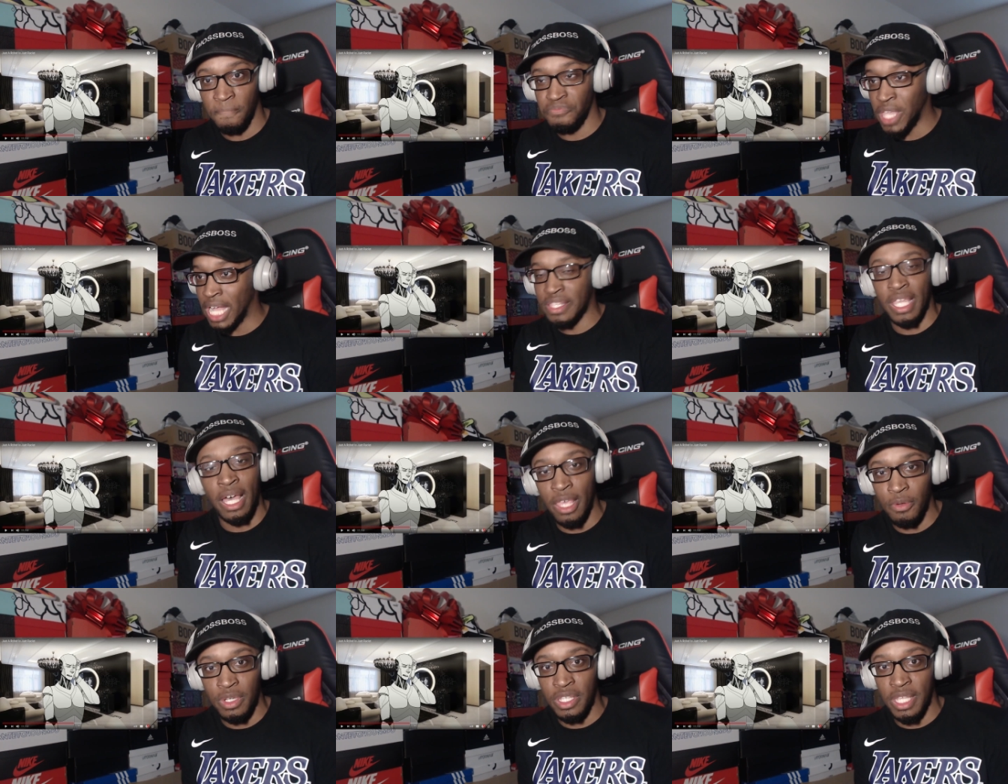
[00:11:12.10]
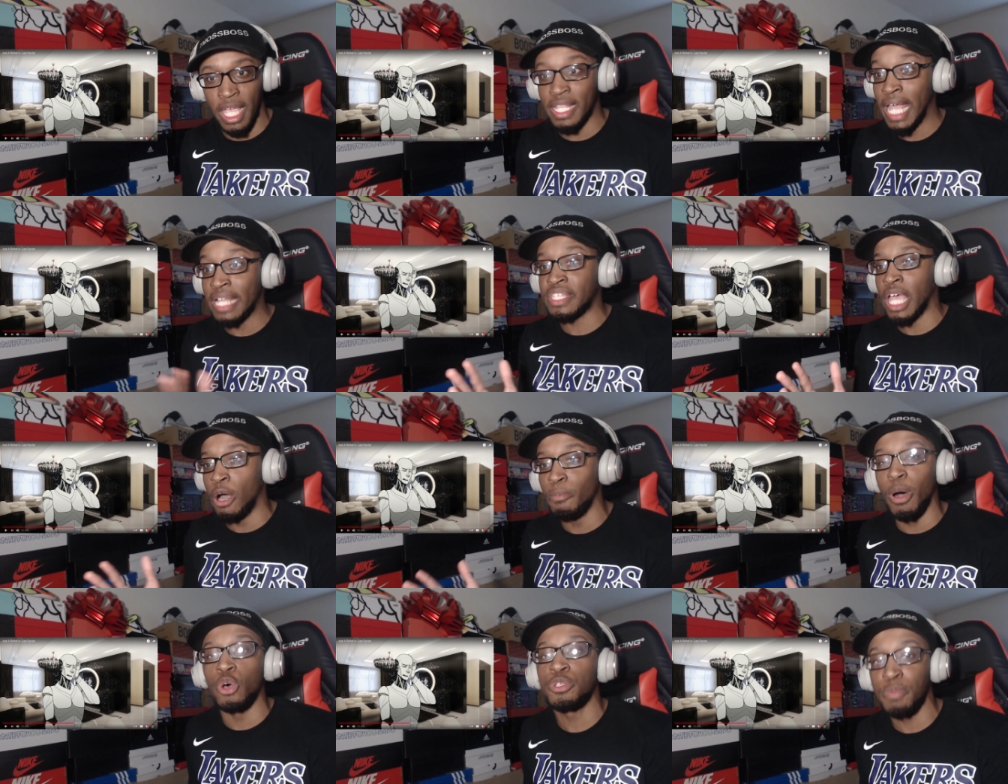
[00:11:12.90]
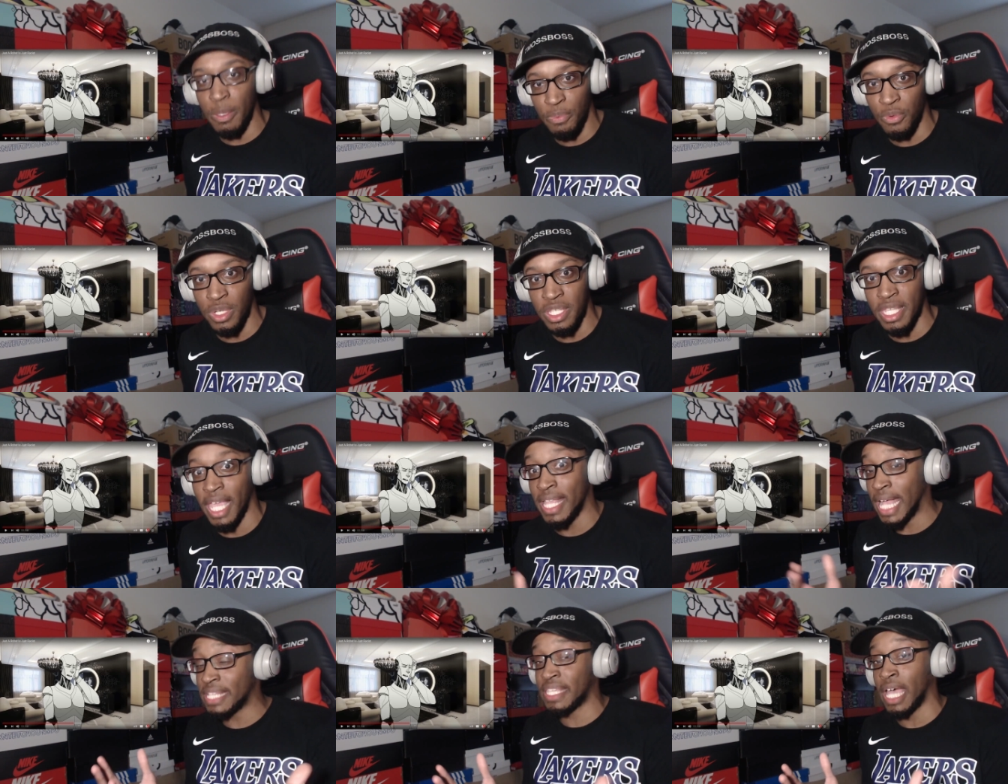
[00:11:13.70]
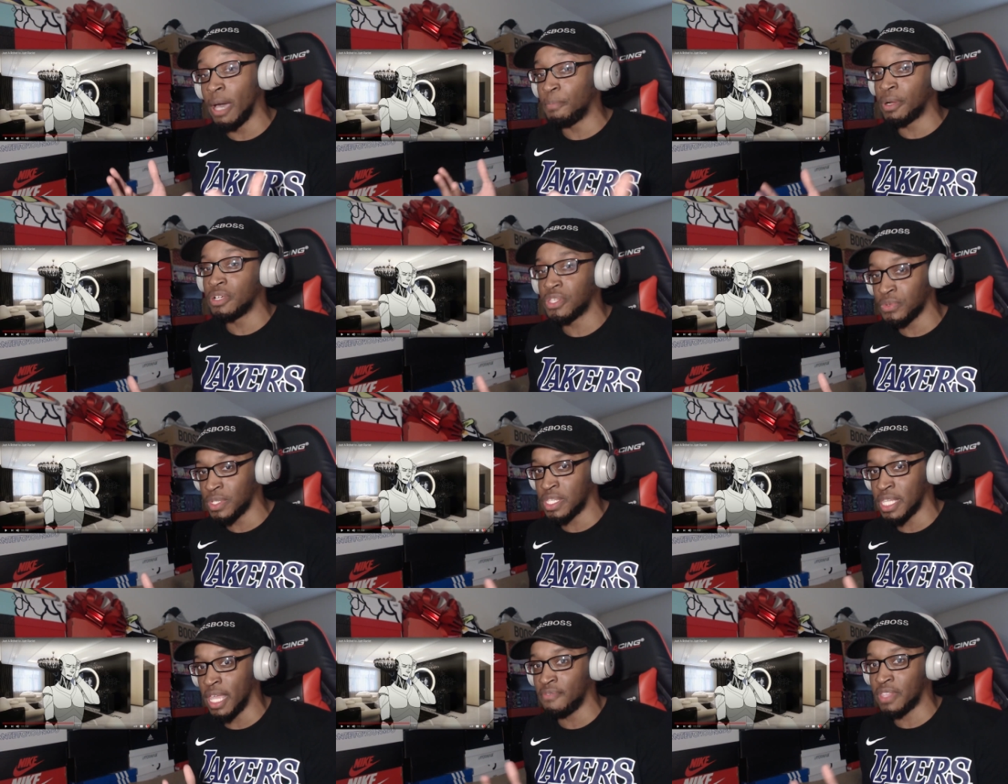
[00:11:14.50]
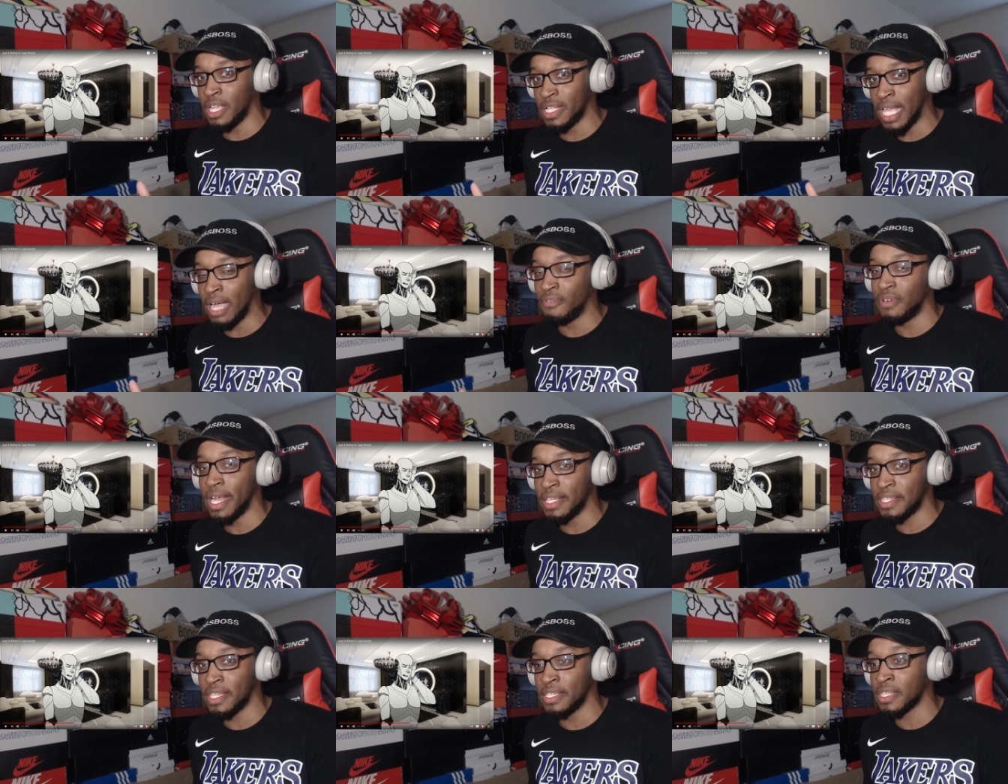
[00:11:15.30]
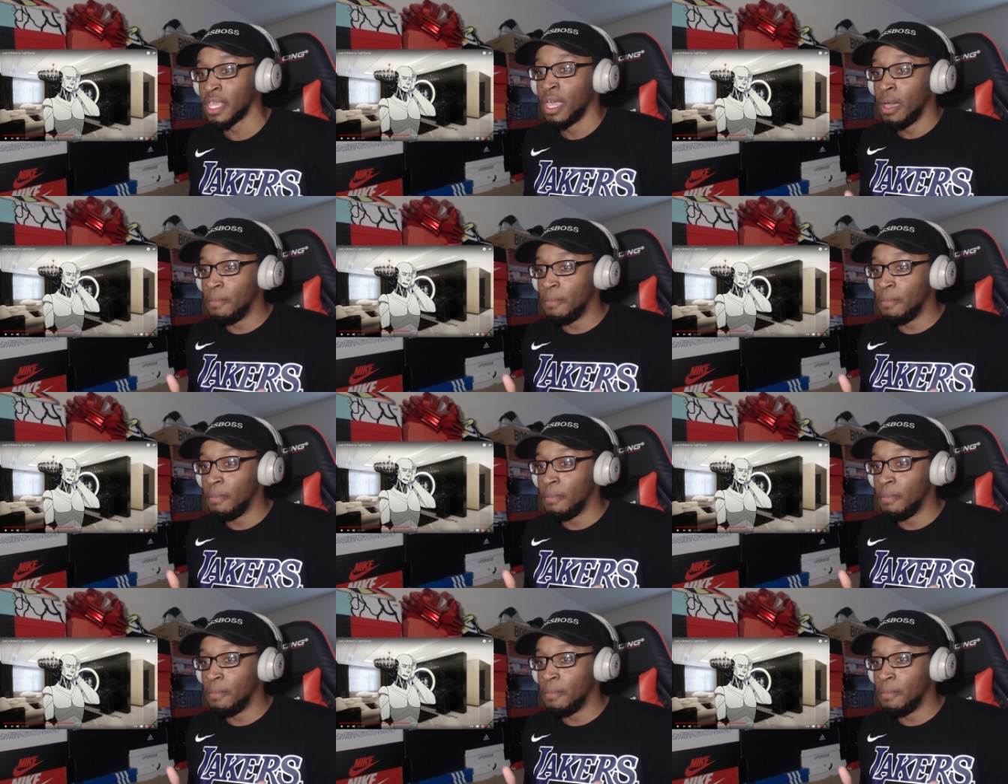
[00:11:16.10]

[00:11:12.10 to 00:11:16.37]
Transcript: That's how they would say. It. That's how most people would say. It. That's how a person would say if they're not racist.